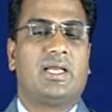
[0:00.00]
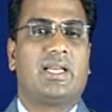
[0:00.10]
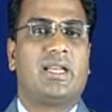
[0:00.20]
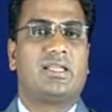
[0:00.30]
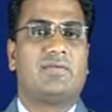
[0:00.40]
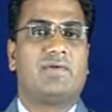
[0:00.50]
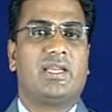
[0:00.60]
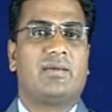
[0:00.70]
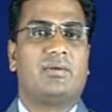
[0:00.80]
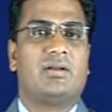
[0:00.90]
declaring the
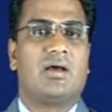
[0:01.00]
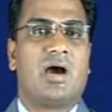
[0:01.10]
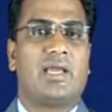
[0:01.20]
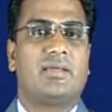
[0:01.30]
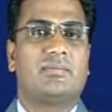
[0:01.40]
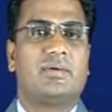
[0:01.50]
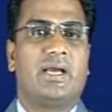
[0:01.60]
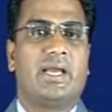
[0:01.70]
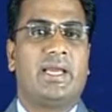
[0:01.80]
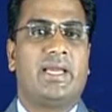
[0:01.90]
variable I,
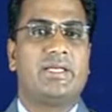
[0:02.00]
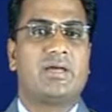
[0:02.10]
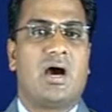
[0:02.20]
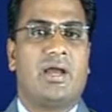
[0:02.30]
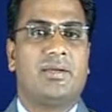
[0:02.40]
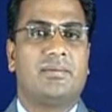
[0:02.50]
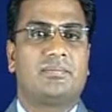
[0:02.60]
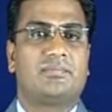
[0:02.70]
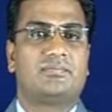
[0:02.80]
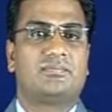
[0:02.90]
int I,
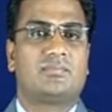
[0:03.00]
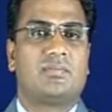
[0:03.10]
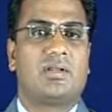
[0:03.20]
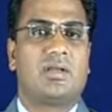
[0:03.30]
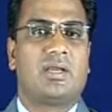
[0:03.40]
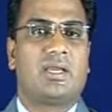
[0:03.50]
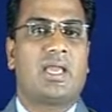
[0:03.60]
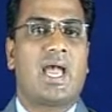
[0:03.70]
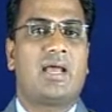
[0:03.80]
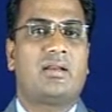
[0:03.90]

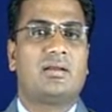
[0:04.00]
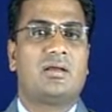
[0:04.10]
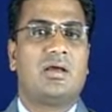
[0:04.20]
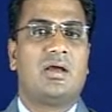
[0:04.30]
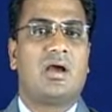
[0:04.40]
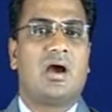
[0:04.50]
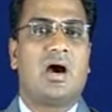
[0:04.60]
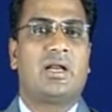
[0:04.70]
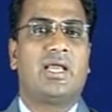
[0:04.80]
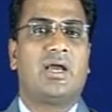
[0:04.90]
char
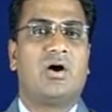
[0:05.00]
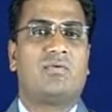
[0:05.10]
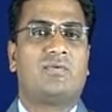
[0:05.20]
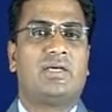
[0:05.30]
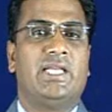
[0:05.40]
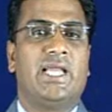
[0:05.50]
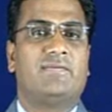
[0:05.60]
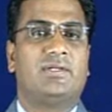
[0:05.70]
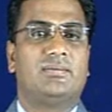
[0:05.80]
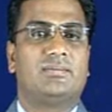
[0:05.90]
array of
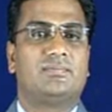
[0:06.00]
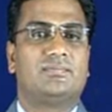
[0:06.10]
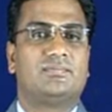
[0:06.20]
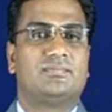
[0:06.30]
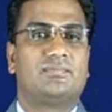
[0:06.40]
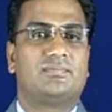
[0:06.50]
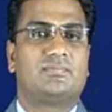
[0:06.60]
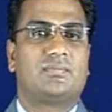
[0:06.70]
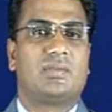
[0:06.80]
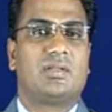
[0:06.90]
11,
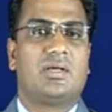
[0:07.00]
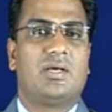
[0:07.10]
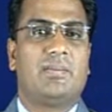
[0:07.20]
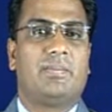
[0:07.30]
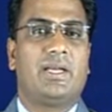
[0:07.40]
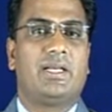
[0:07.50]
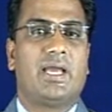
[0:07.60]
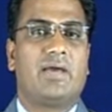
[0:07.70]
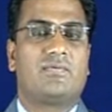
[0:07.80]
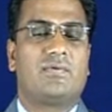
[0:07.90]

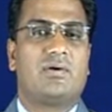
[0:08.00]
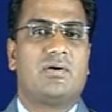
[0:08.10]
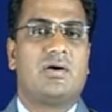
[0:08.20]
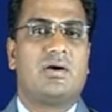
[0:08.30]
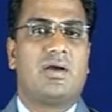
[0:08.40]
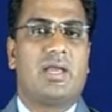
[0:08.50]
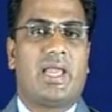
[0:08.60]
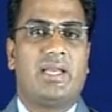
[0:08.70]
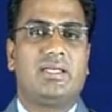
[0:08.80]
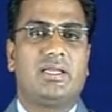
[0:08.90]
printf
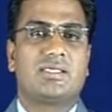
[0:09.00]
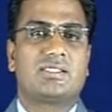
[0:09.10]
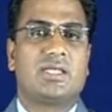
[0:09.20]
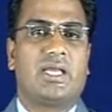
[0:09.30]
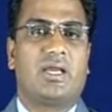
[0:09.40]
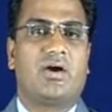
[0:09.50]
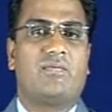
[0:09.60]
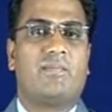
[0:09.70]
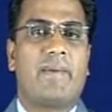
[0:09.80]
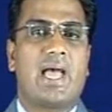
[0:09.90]
enter a string
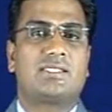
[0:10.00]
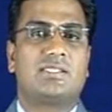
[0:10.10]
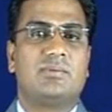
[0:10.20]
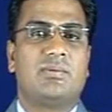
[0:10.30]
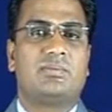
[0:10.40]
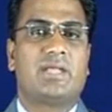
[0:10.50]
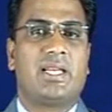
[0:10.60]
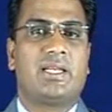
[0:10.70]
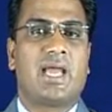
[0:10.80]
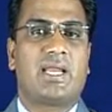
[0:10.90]
of maximum
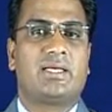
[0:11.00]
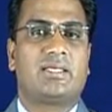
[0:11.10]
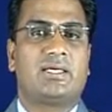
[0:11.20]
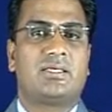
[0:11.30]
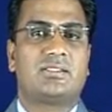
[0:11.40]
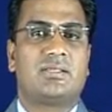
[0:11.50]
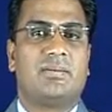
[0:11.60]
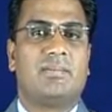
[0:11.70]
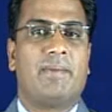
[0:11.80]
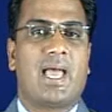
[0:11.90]
10 characters
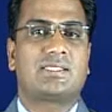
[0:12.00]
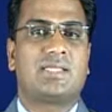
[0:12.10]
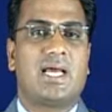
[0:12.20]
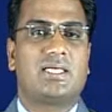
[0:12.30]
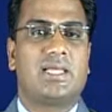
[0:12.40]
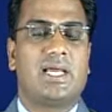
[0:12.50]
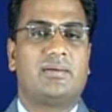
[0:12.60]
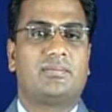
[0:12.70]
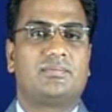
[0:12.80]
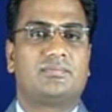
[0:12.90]

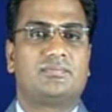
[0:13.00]
\n,